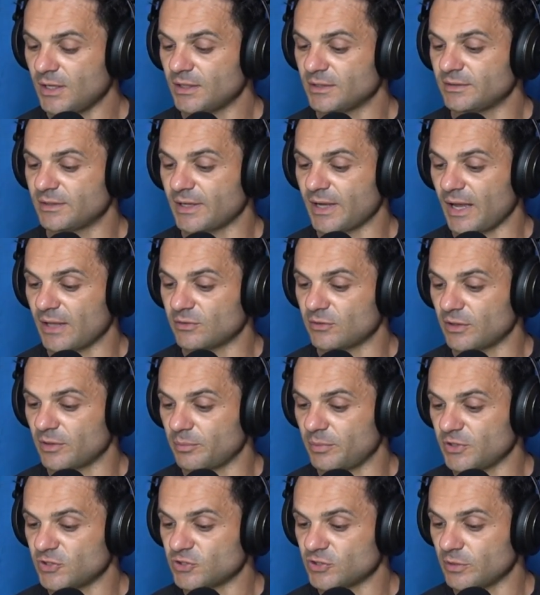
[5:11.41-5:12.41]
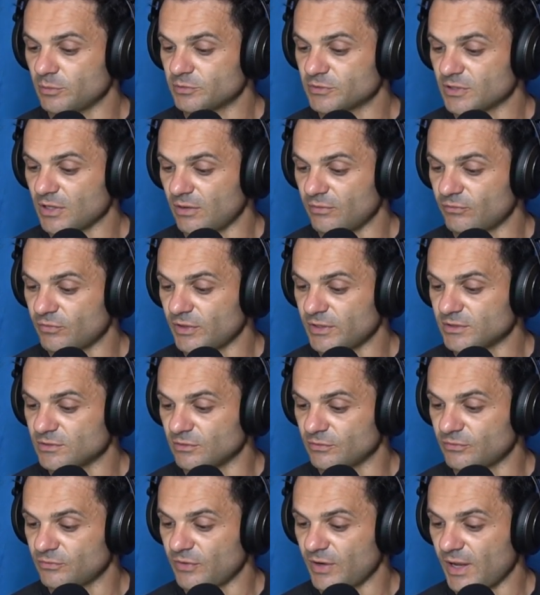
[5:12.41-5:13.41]
The Catholic Bishops' Conference
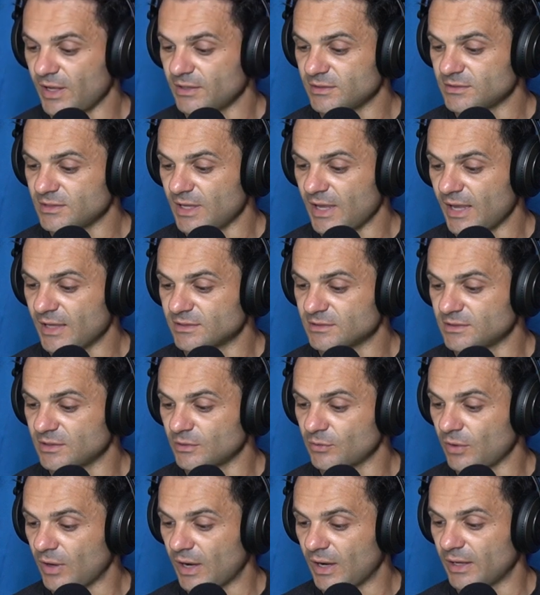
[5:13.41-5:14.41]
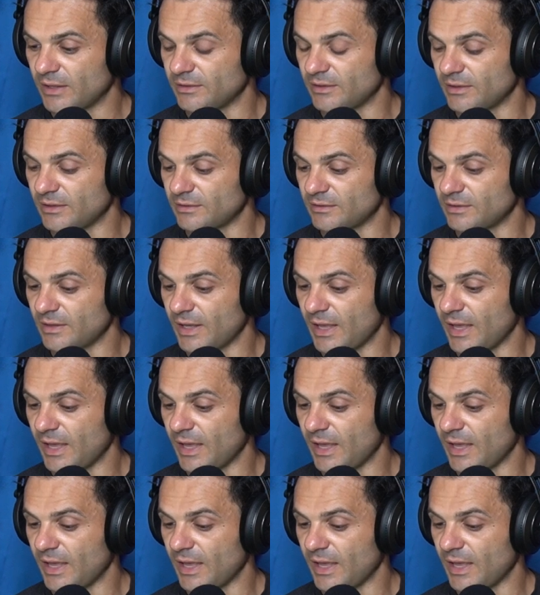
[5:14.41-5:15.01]
of France has decried it